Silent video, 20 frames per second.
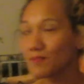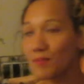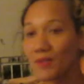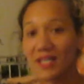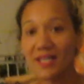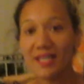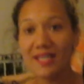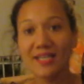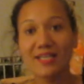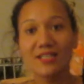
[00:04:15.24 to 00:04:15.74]

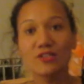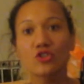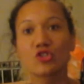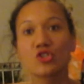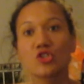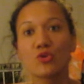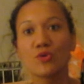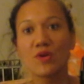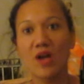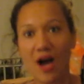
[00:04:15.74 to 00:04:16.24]
please
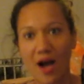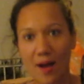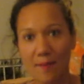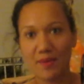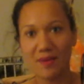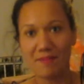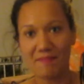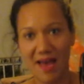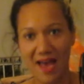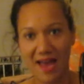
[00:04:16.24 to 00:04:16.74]
do not
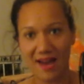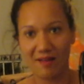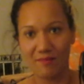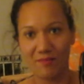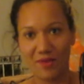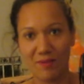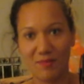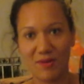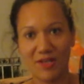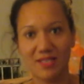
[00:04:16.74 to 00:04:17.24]
be mad at
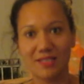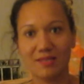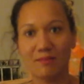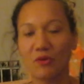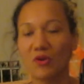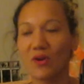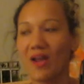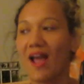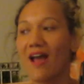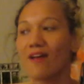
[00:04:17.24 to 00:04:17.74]
me because I'm
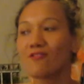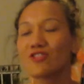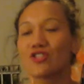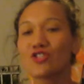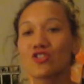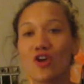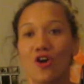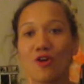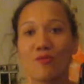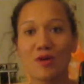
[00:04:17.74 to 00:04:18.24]
gonna have
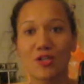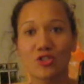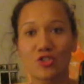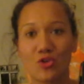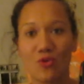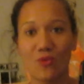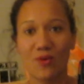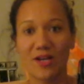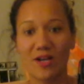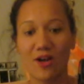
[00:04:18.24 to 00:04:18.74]
so much
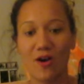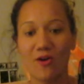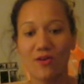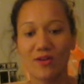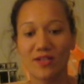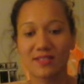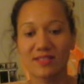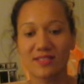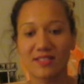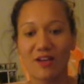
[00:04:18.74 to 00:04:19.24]
going on
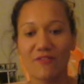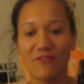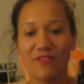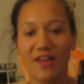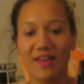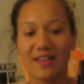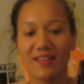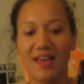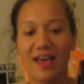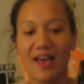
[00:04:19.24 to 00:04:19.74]
and stuff
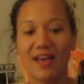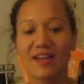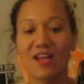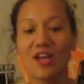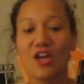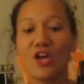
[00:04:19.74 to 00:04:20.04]
like that.